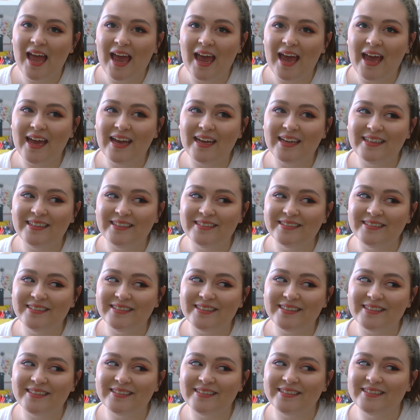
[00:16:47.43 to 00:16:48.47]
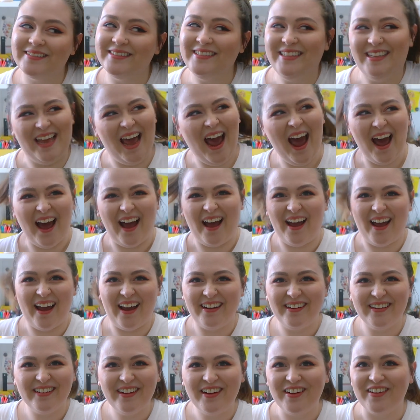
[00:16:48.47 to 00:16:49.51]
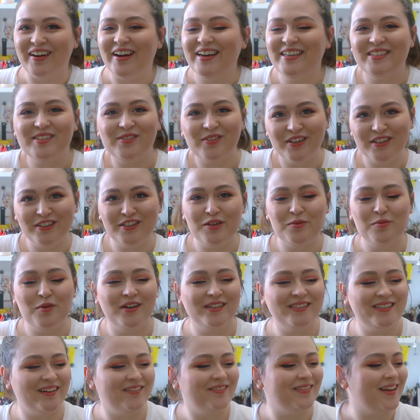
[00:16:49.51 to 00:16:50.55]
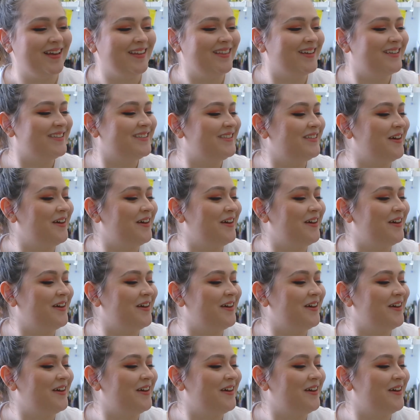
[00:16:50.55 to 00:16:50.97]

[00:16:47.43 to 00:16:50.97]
And yeah, I don't know, I just want to do more stuff like this.